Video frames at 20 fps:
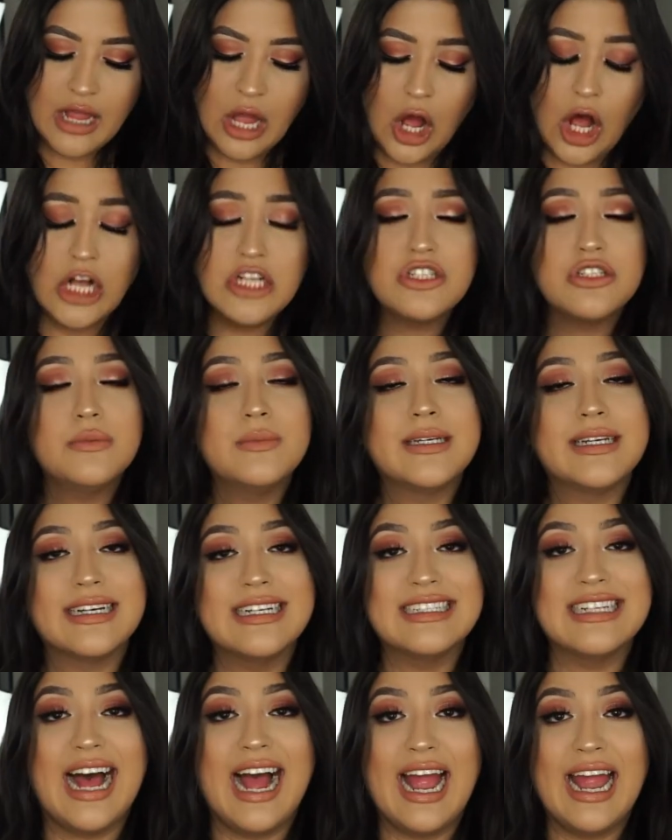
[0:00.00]
also
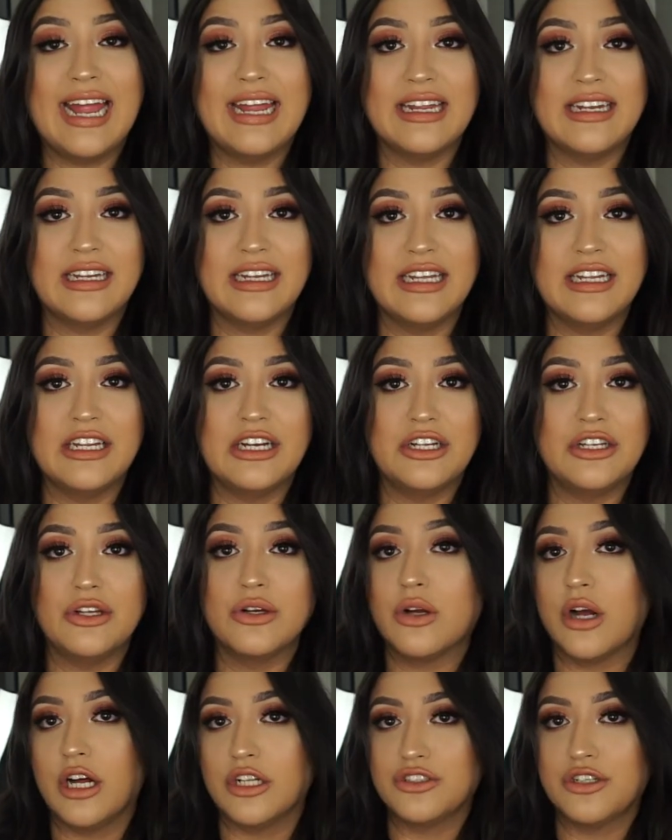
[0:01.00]
because I need a new
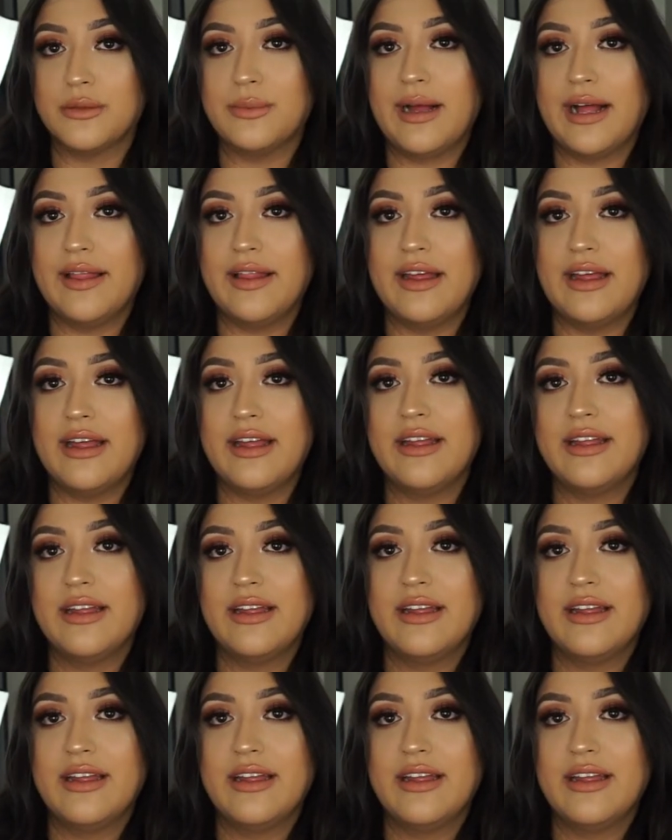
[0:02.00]
contour palette.